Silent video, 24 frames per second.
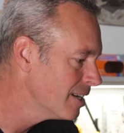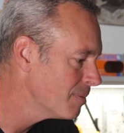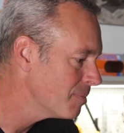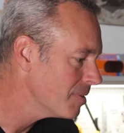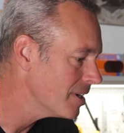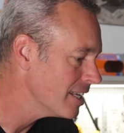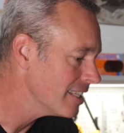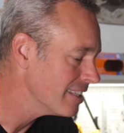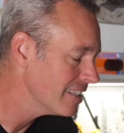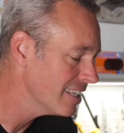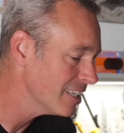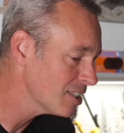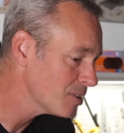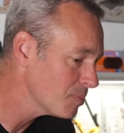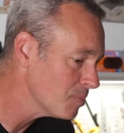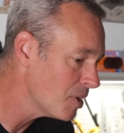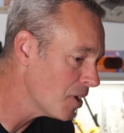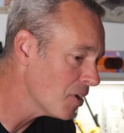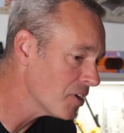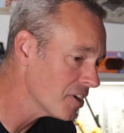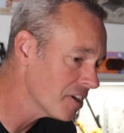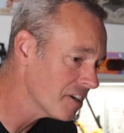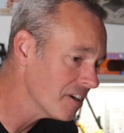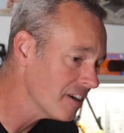But this
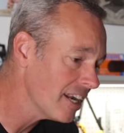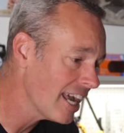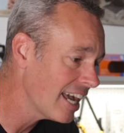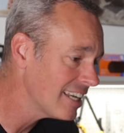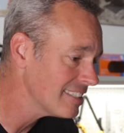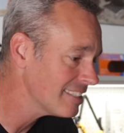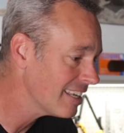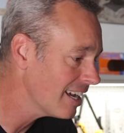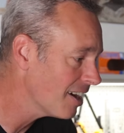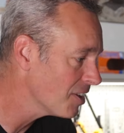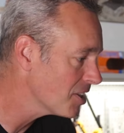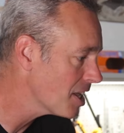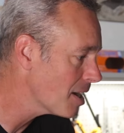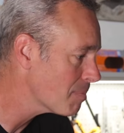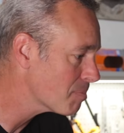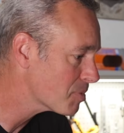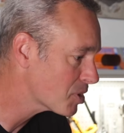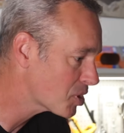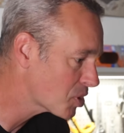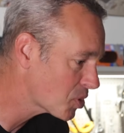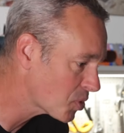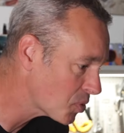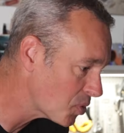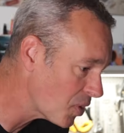motor has held
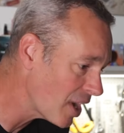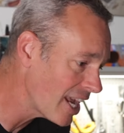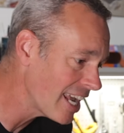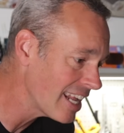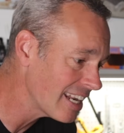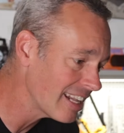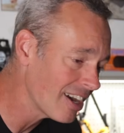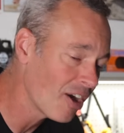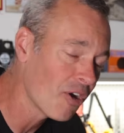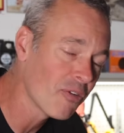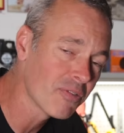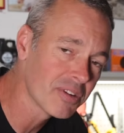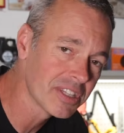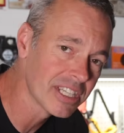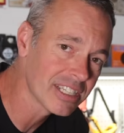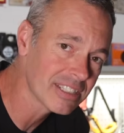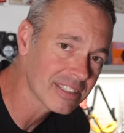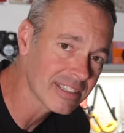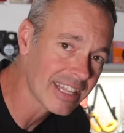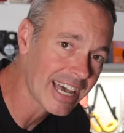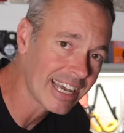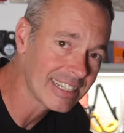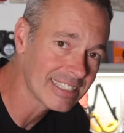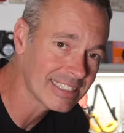up great over
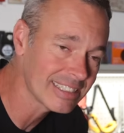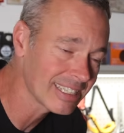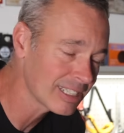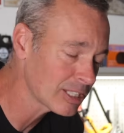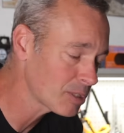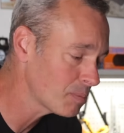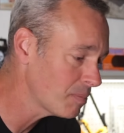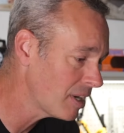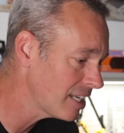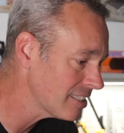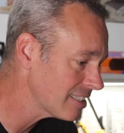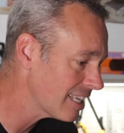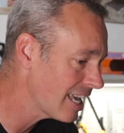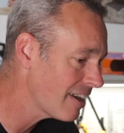this last 6 months.